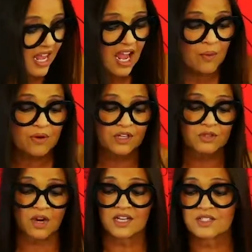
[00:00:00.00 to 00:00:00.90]
and we're gonna
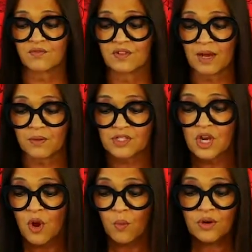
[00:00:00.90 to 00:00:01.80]
draw some flowers.
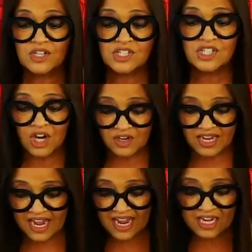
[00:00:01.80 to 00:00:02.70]
We're gonna start
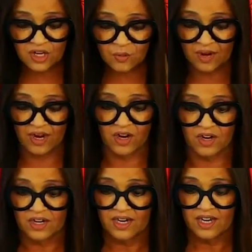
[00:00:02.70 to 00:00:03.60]
anywhere.
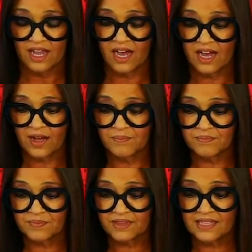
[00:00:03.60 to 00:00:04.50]
Um,
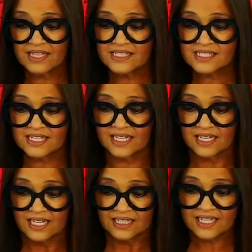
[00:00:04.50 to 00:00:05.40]
let's see.
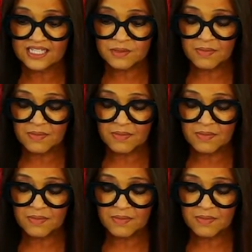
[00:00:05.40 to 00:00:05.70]
Let's